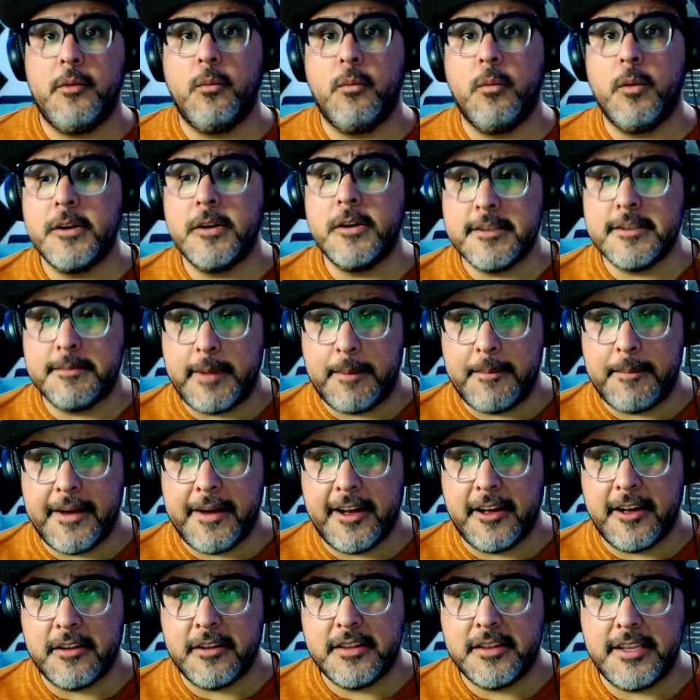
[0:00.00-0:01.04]
words in my
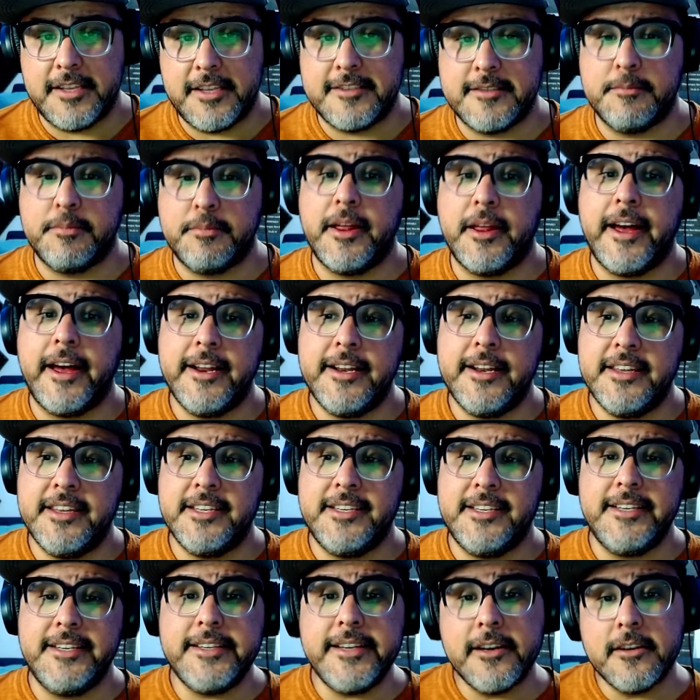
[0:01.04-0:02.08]
mouth. They supplied the
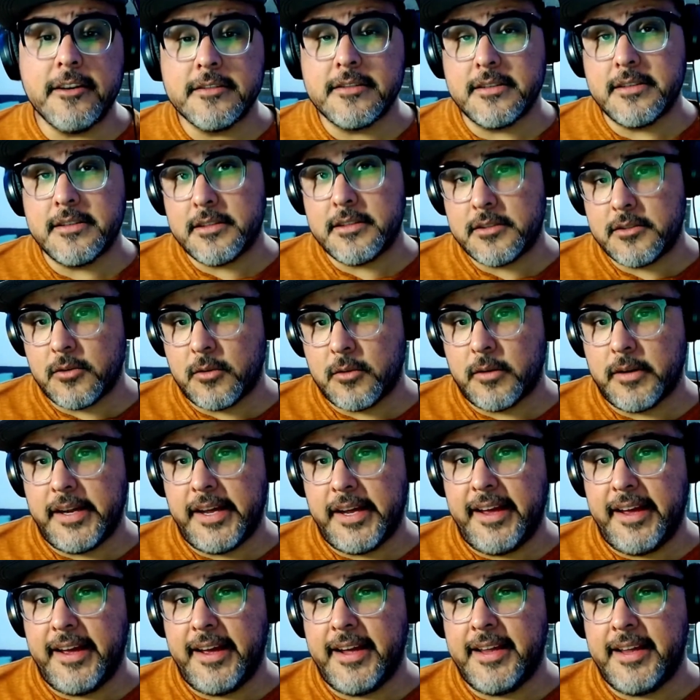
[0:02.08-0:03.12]
details of the
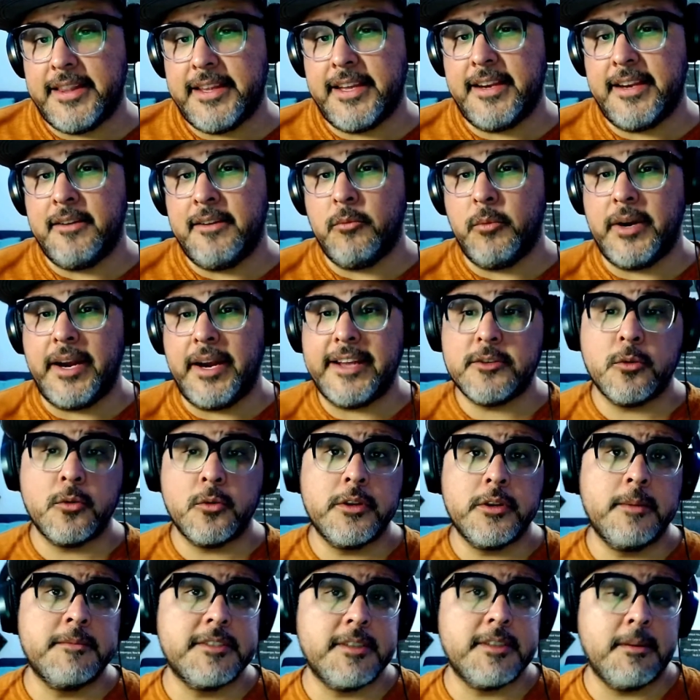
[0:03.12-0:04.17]
story, and then when I told
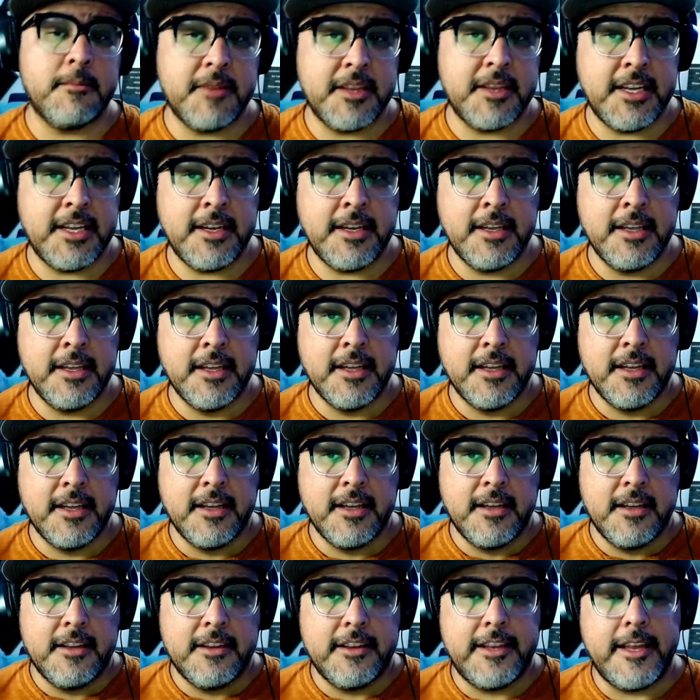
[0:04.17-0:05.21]
them something,
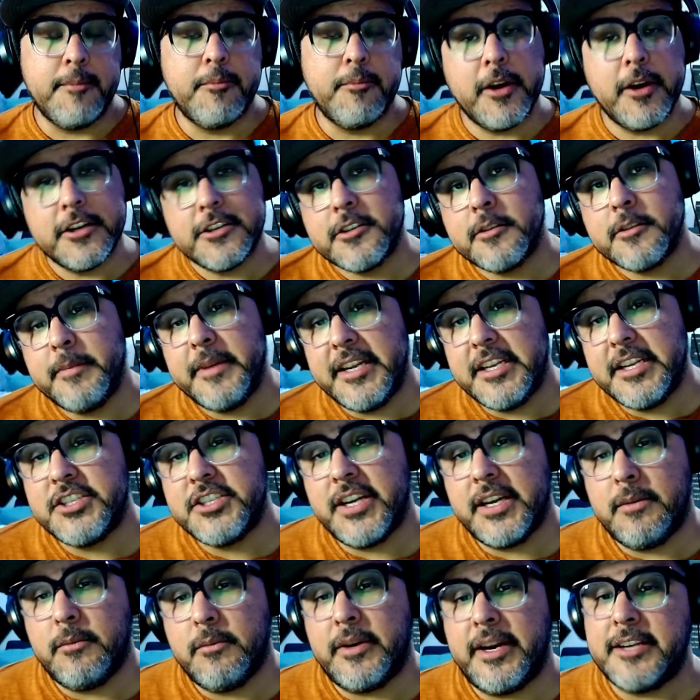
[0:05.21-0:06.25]
they pressured me to
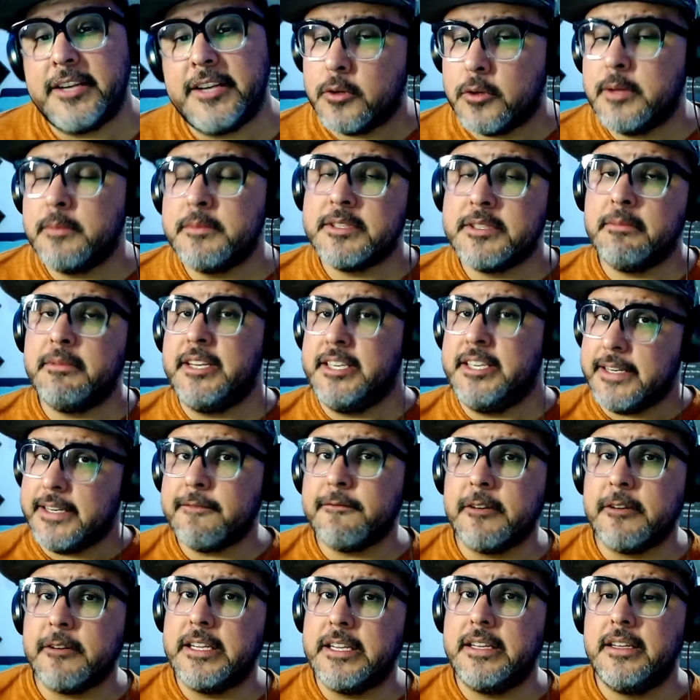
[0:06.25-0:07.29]
change. When I told them something
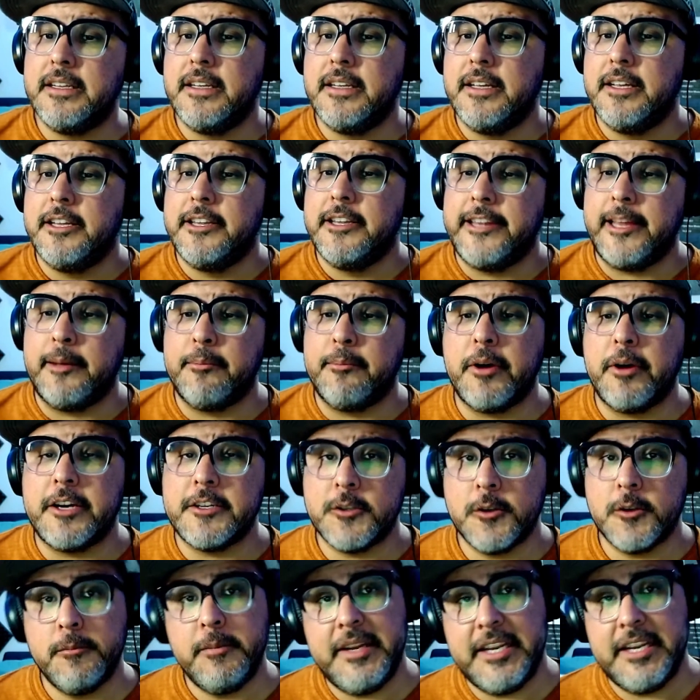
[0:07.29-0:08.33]
different, they
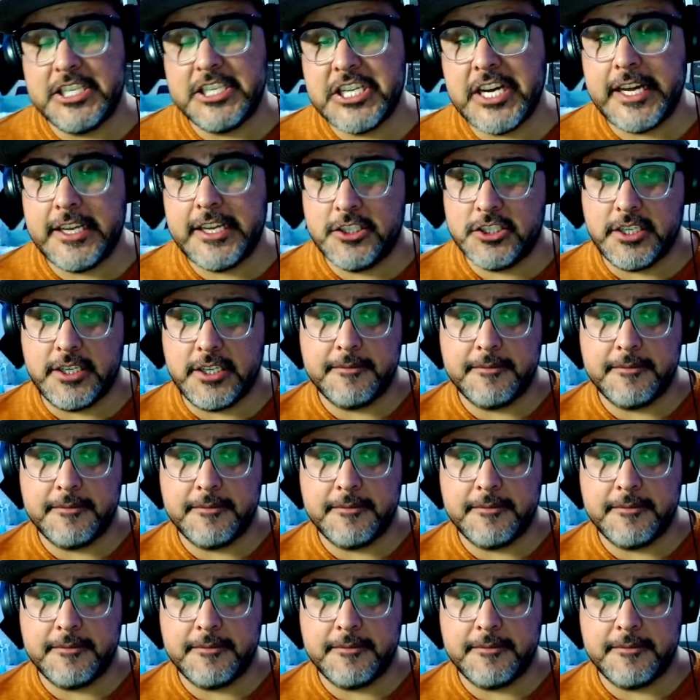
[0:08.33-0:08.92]
pressured me to change it.